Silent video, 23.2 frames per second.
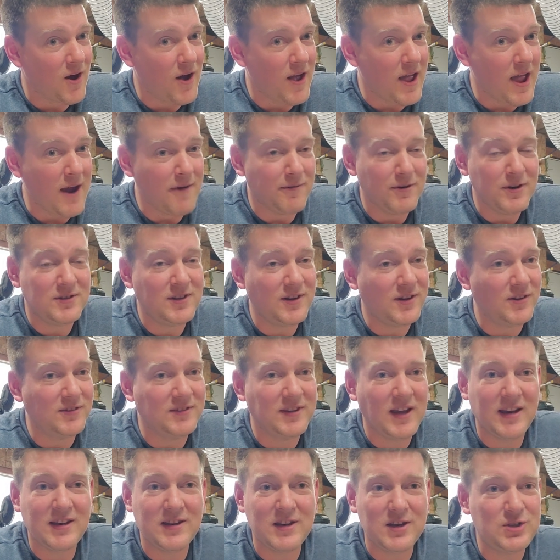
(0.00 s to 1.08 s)
Every single
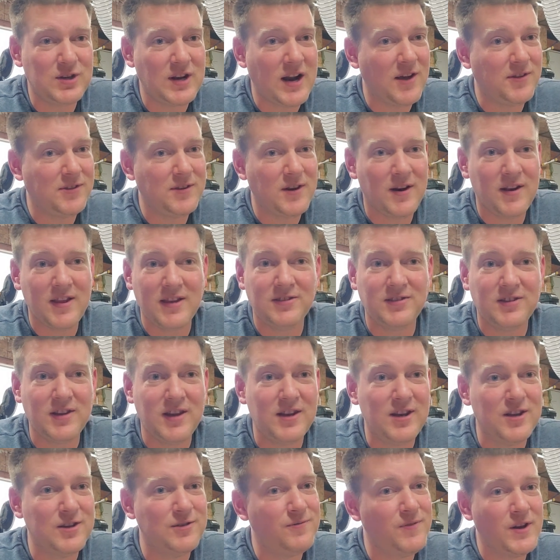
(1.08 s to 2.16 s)
technician out there that's seeing
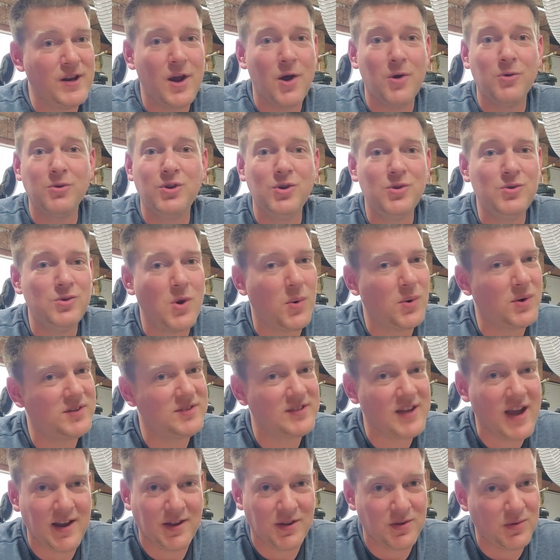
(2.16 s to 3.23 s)
this video, you know
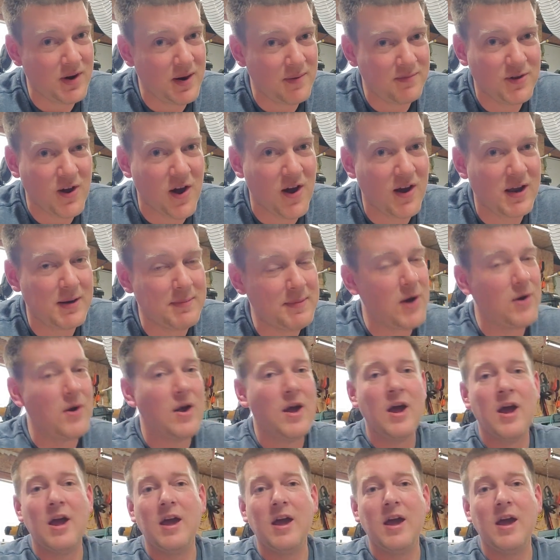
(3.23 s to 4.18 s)
exactly what I'm talking about.